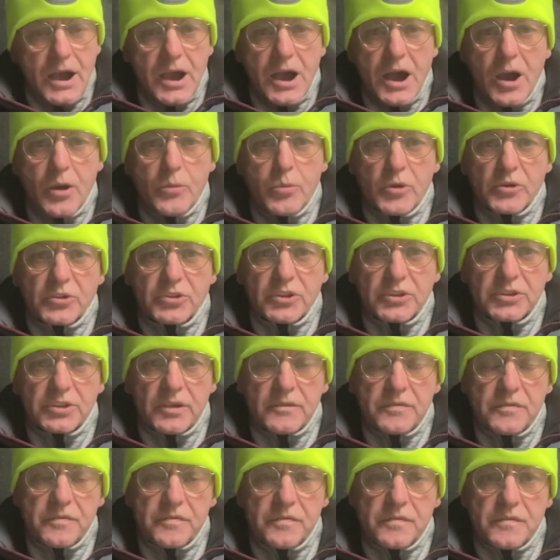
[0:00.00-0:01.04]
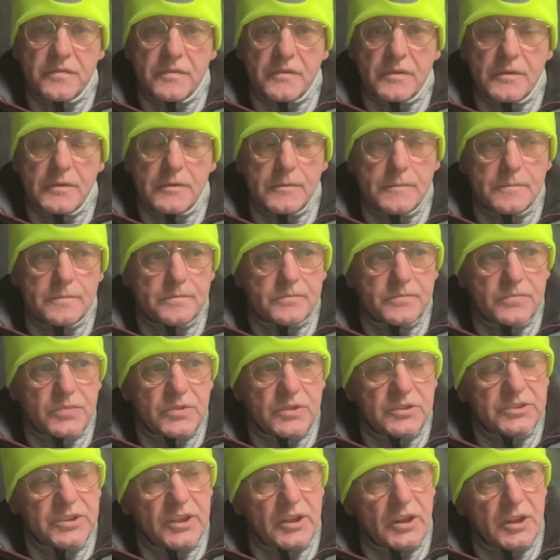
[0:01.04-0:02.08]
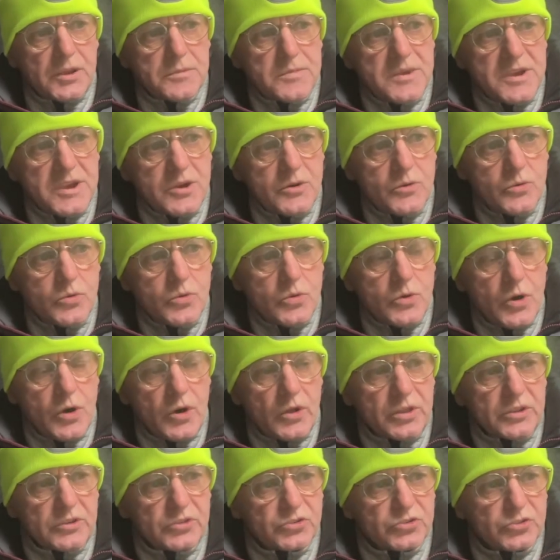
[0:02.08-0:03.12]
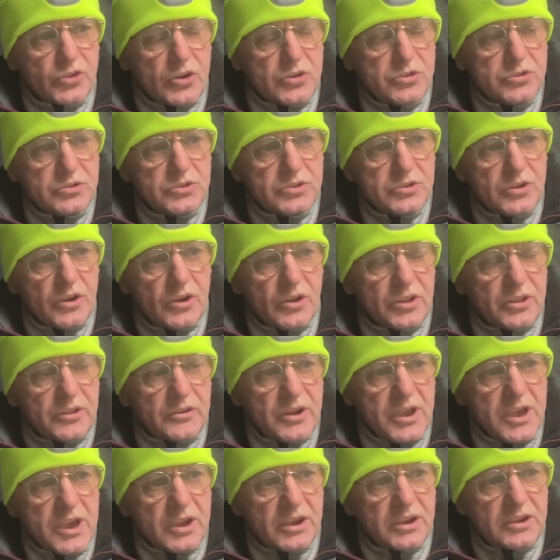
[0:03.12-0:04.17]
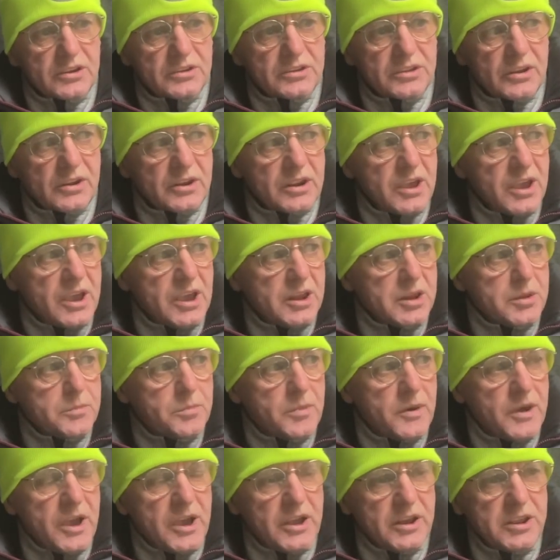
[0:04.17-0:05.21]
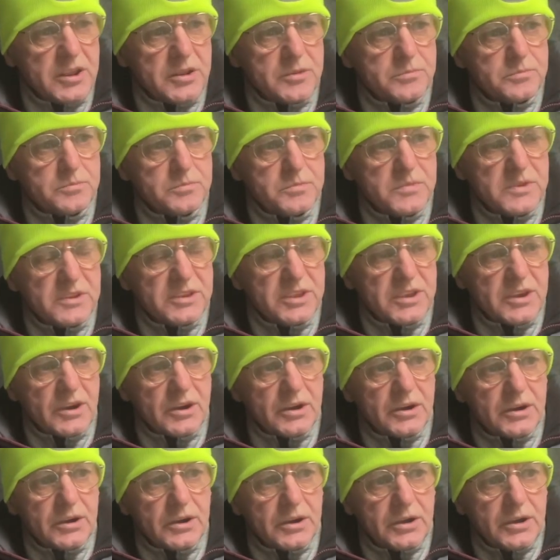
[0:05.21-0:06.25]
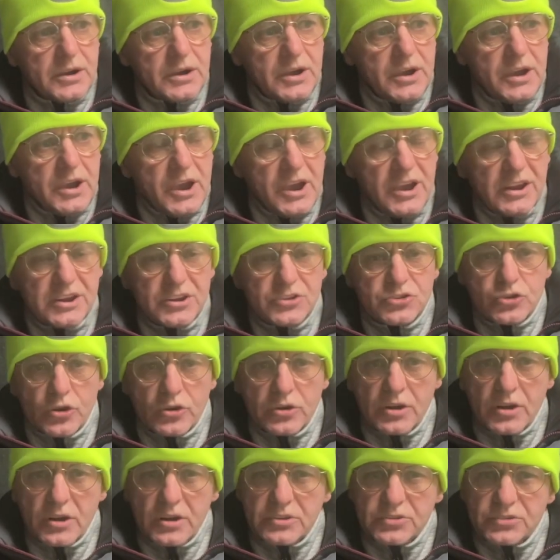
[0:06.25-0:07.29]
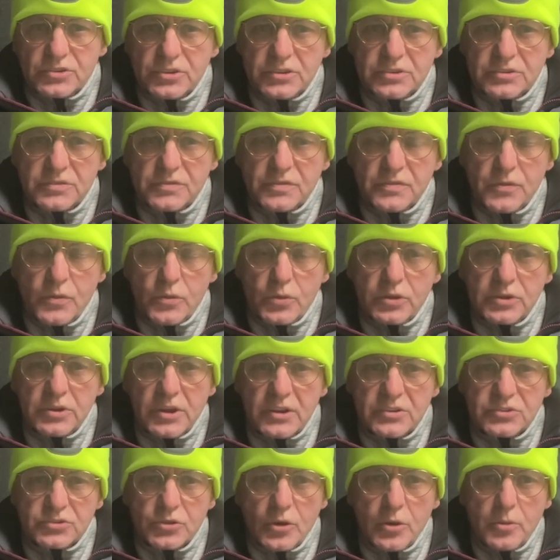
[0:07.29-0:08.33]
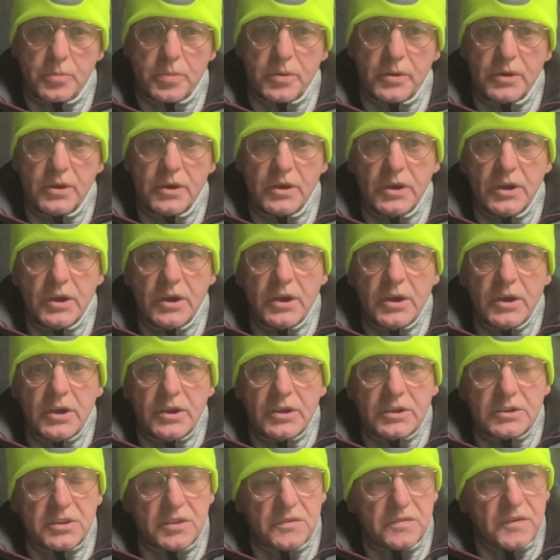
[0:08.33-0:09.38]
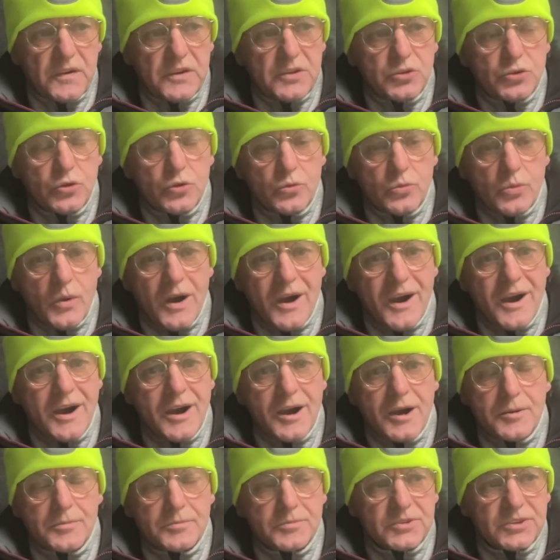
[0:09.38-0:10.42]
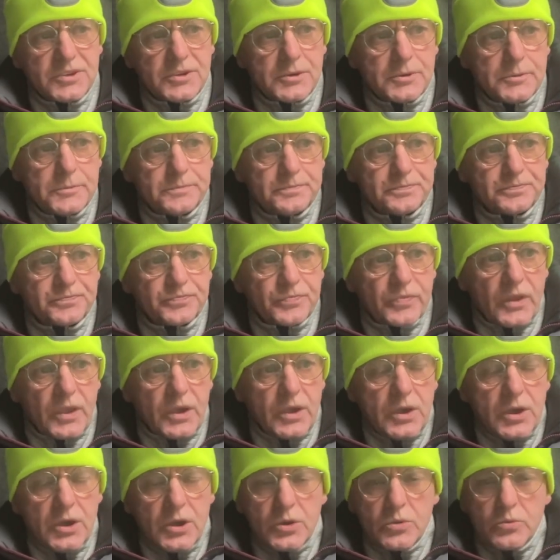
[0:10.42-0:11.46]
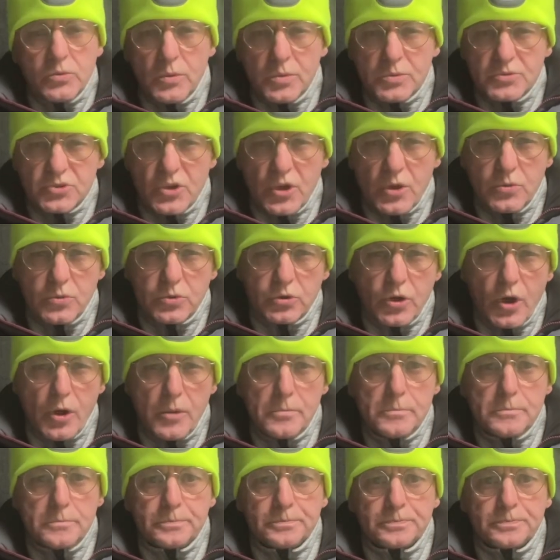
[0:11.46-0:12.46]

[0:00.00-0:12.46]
I wondered if the Daily Mail or the Sun or the Record or any media, any journalist has followed this up to find out what happened. What was the outcome